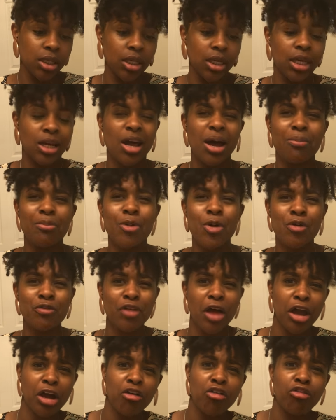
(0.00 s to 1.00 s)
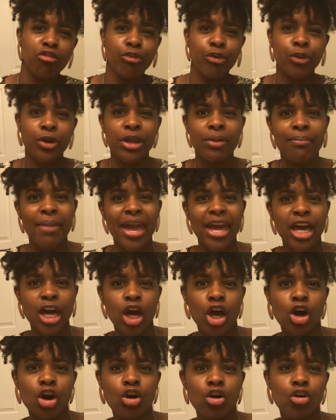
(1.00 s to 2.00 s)
You know, I'm more of like a fruity
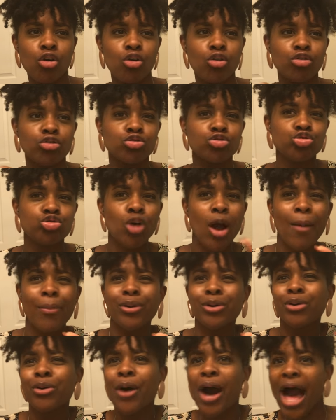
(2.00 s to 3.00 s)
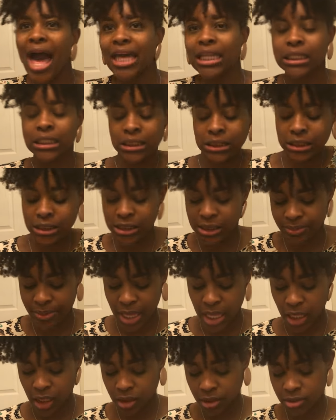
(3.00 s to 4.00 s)
mango, tropical island
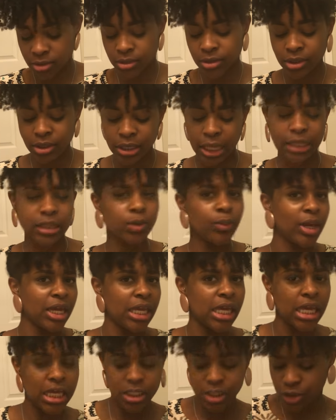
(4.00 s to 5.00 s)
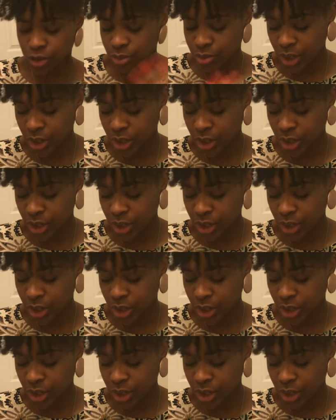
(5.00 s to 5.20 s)
smell, like the way Cantu